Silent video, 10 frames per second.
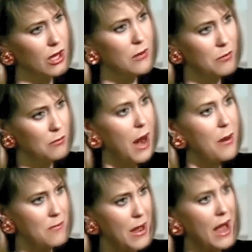and
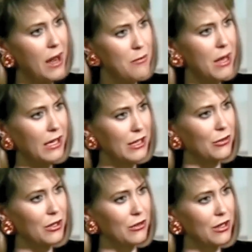I'm back
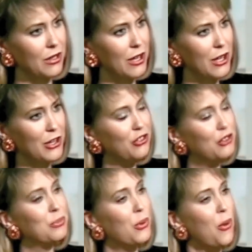in
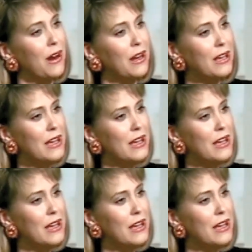exploring